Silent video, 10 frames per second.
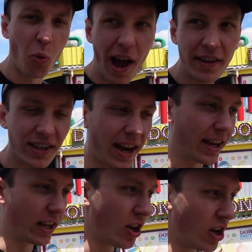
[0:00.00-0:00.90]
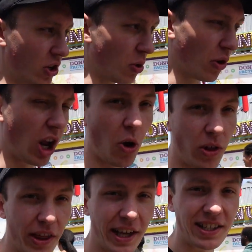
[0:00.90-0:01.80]
a wet day, you'll know
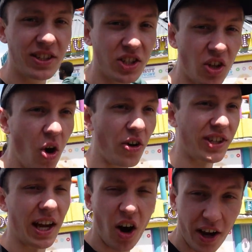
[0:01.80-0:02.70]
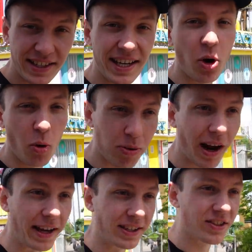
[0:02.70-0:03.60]
that this is not an ideal
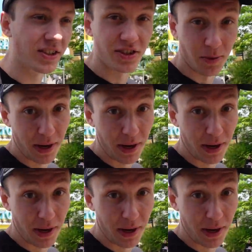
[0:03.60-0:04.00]
place to